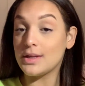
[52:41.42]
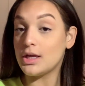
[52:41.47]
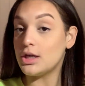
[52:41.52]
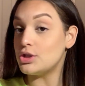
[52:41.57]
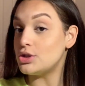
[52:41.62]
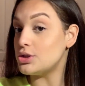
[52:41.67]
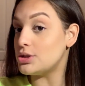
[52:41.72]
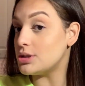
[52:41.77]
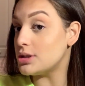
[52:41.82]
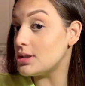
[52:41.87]

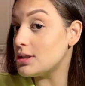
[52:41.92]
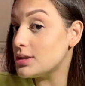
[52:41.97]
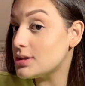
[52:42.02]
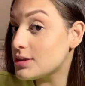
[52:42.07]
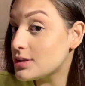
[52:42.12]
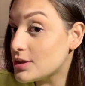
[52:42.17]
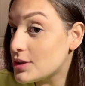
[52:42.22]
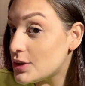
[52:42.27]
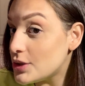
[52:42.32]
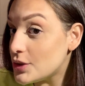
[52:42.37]
She's
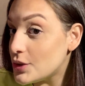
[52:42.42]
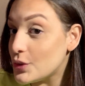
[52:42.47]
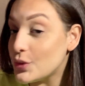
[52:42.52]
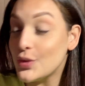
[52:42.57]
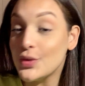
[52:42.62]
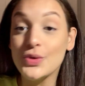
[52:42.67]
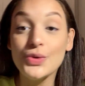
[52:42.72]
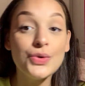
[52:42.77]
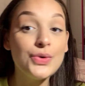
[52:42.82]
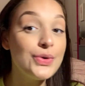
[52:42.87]

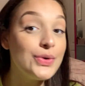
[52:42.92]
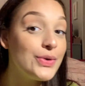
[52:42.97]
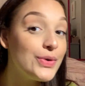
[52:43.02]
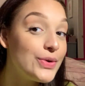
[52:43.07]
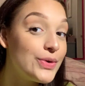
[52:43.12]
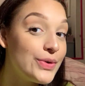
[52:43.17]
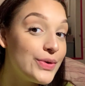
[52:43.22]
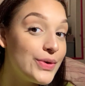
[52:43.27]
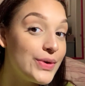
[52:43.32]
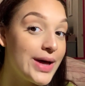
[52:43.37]
cute.
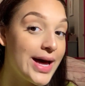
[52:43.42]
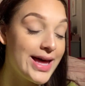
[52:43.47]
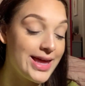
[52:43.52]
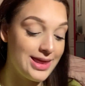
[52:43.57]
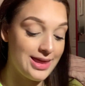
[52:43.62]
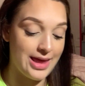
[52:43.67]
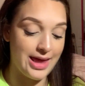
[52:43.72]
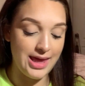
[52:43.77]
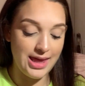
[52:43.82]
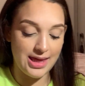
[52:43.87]
I
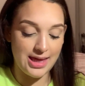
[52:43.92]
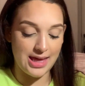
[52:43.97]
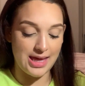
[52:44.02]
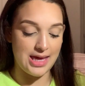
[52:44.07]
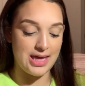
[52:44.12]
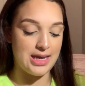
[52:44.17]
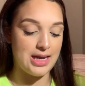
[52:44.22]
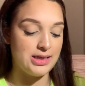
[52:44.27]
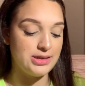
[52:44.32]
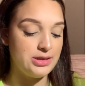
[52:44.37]
like
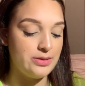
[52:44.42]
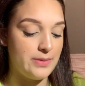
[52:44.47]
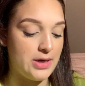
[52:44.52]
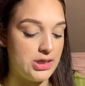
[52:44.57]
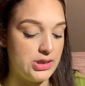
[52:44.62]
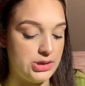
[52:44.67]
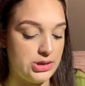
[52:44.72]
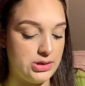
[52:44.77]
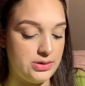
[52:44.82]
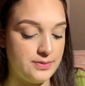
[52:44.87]
it. Not too
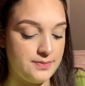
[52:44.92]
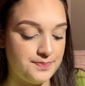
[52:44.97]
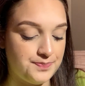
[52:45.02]
much.